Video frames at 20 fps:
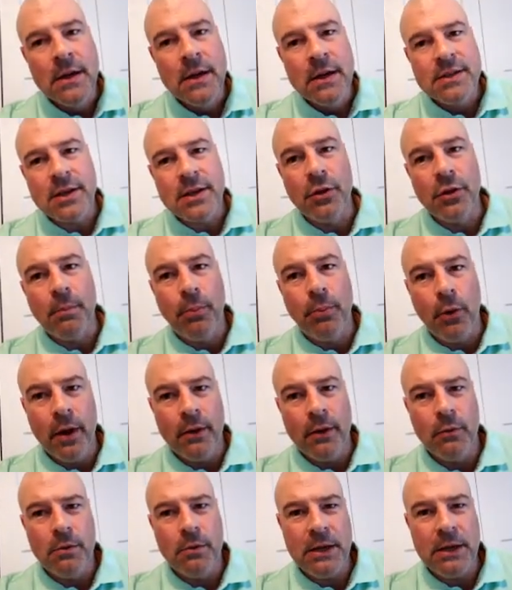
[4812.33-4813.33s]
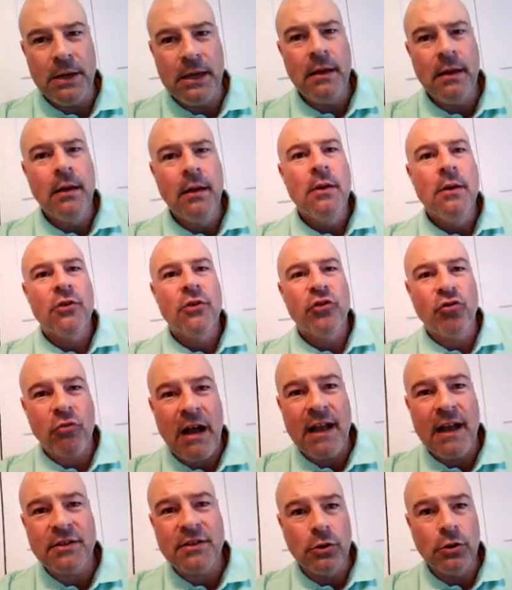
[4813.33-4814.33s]
So the point would be
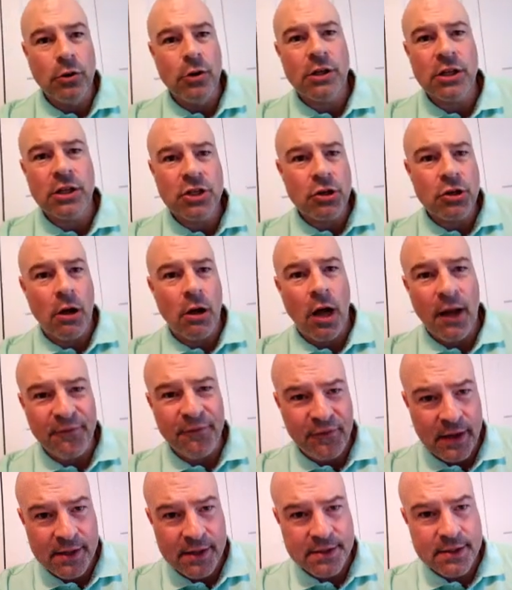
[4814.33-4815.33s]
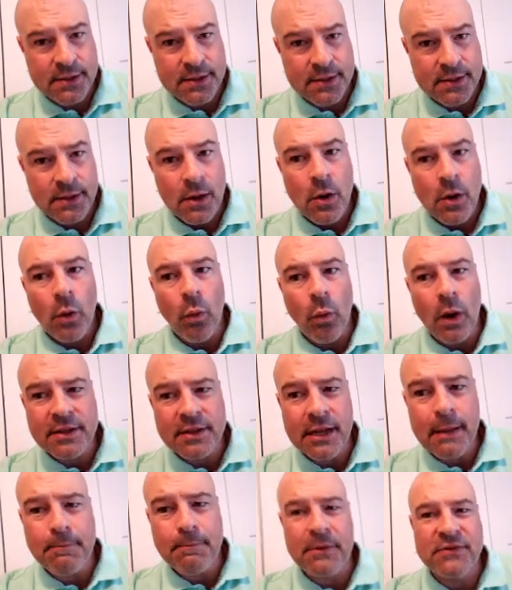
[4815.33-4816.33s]
try to look at your offense, what
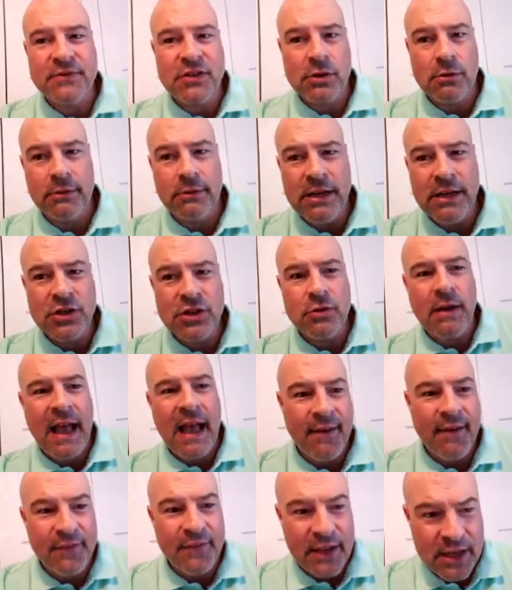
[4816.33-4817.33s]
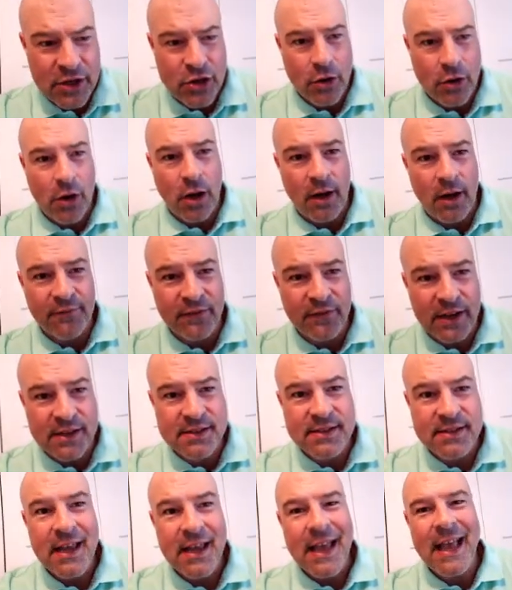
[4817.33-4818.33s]
type of screens you have in your
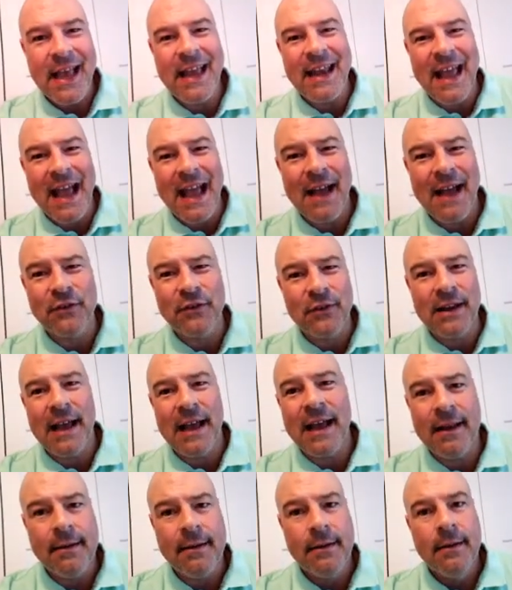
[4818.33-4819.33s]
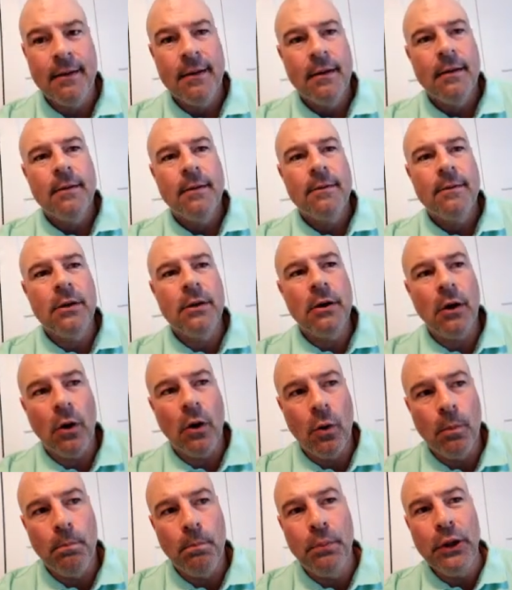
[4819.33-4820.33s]
offense, and after that,
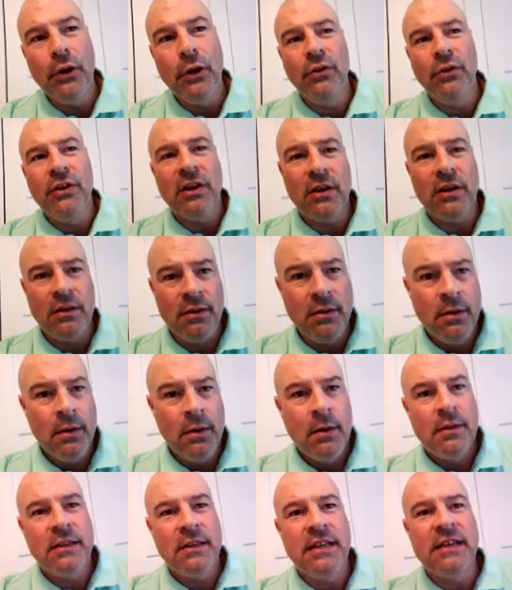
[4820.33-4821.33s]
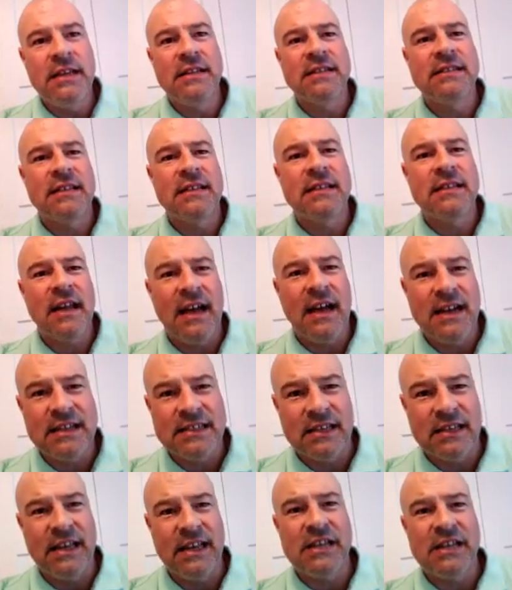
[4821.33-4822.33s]
build in these
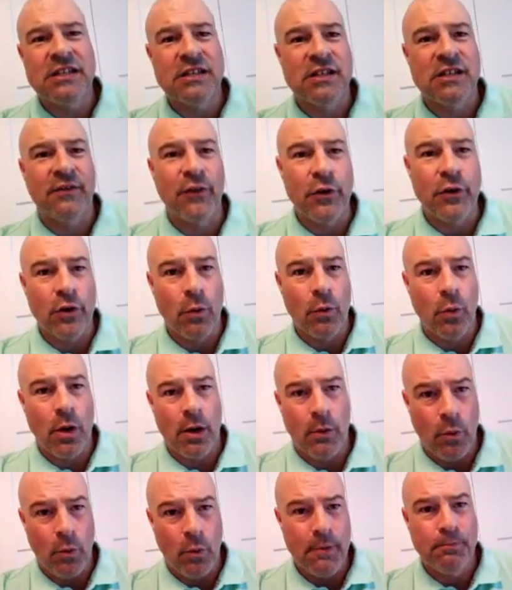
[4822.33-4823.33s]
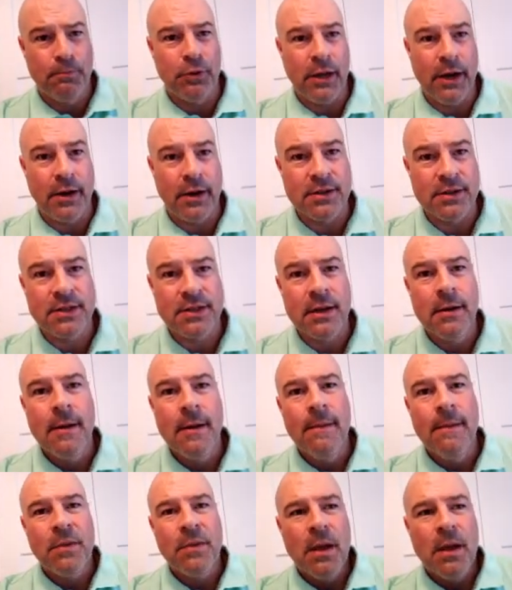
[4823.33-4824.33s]
isolations for your one-on-one players
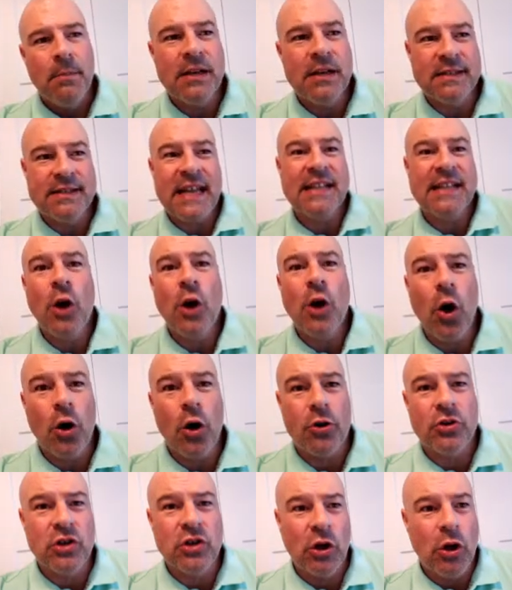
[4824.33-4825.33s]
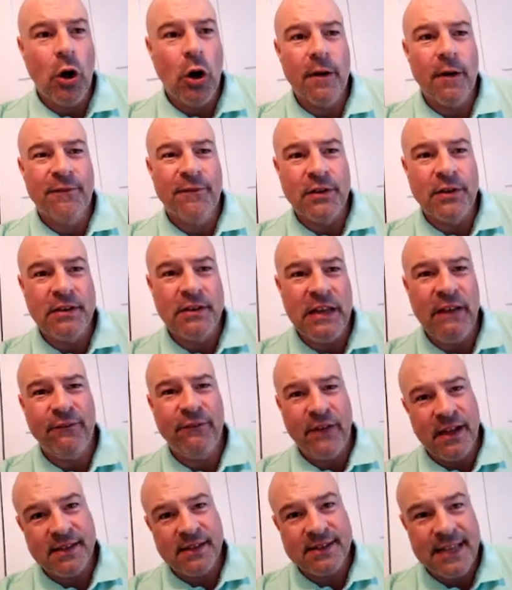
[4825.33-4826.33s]
because that's harder to guard for the
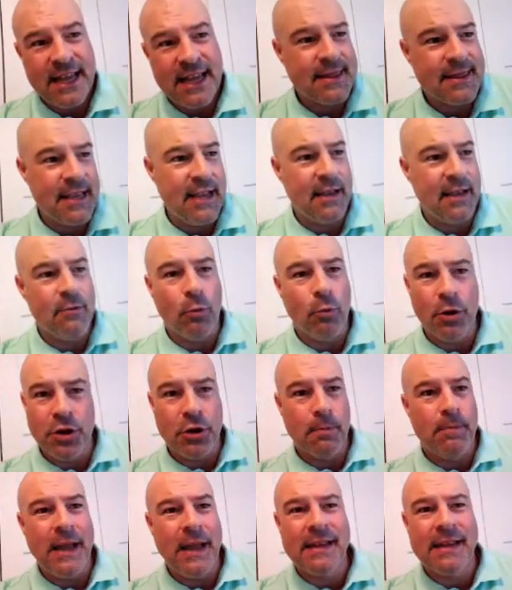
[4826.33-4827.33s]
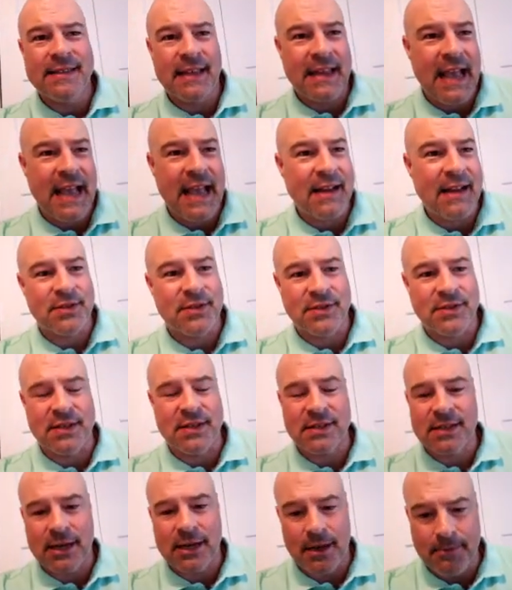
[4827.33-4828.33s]
defense. They think one of your basic actions
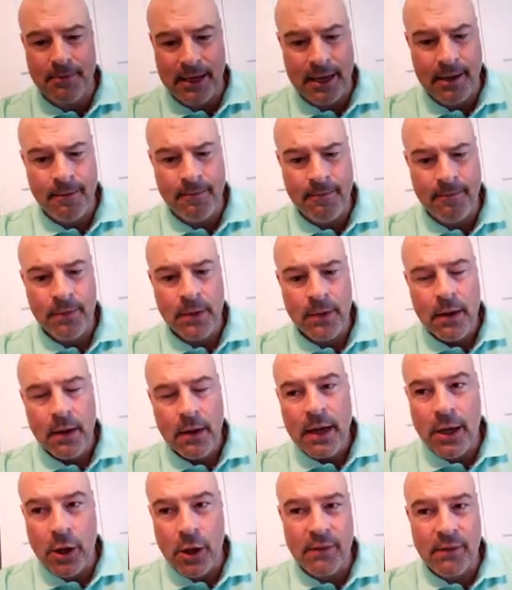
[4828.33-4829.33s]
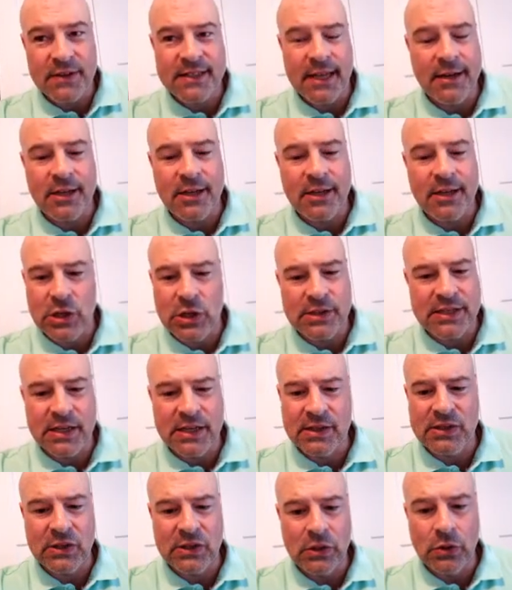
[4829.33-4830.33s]
is coming, and all of a sudden it turns
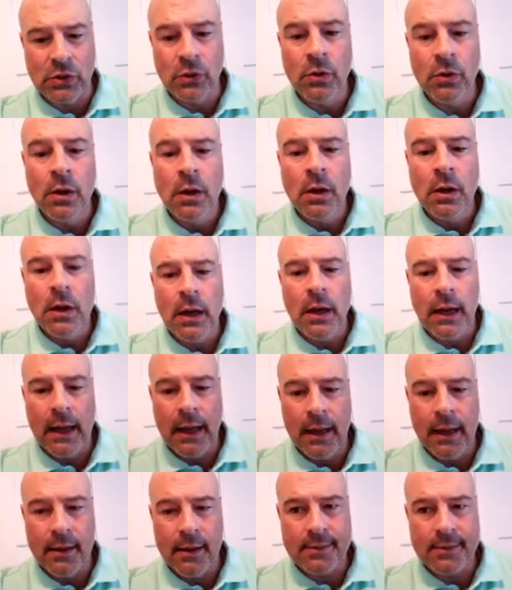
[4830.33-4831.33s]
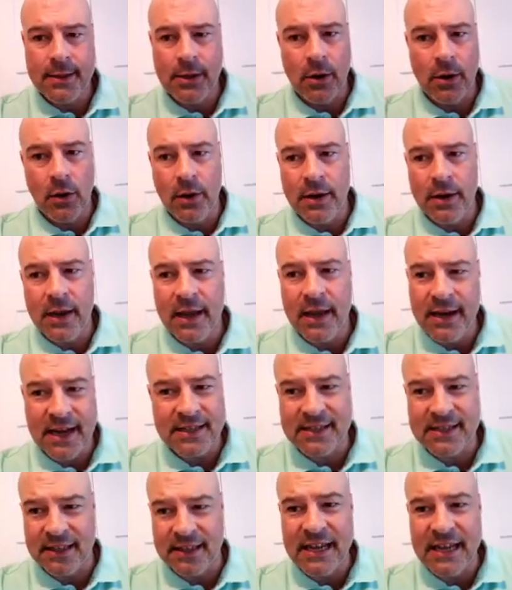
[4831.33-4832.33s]
into an
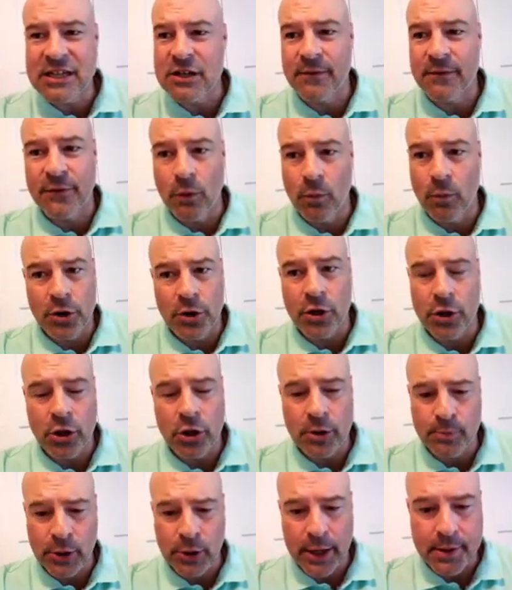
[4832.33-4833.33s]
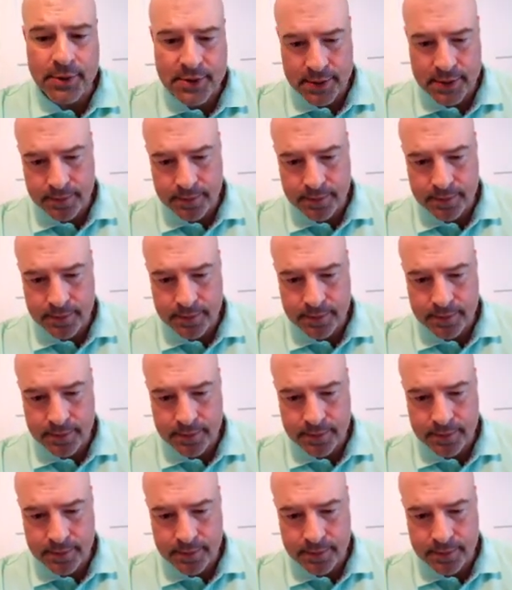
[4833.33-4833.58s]
isolation for one of your good players.